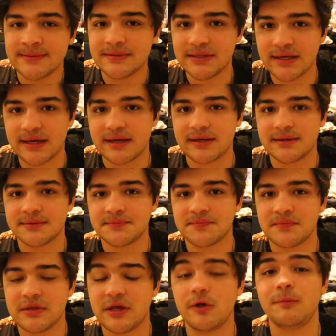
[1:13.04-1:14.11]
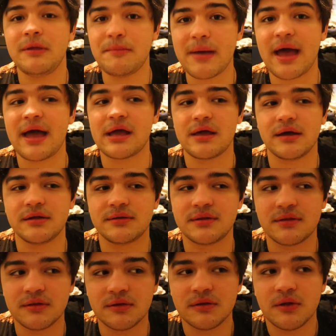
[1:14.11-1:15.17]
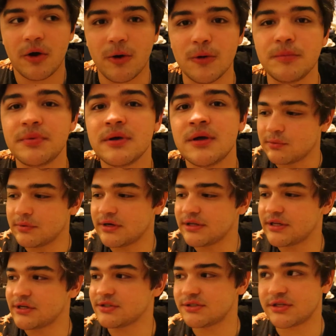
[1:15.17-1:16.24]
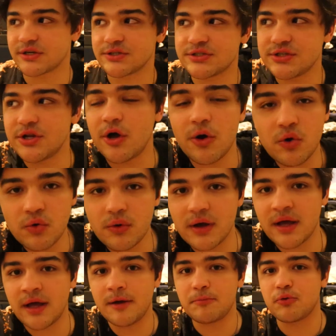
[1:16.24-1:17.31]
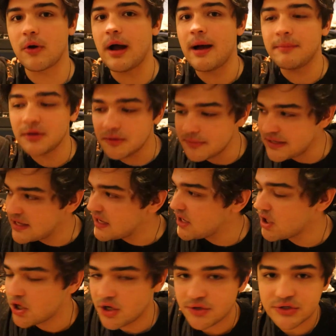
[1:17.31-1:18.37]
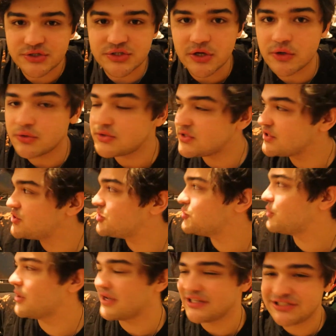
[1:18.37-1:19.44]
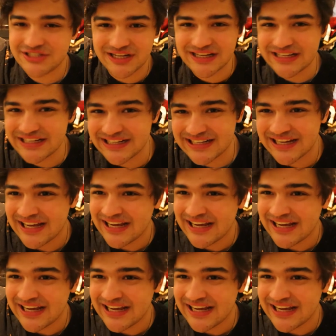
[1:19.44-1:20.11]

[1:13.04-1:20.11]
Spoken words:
Yeah. He'll be back, I hope. Where there's no problem here, there's no situation.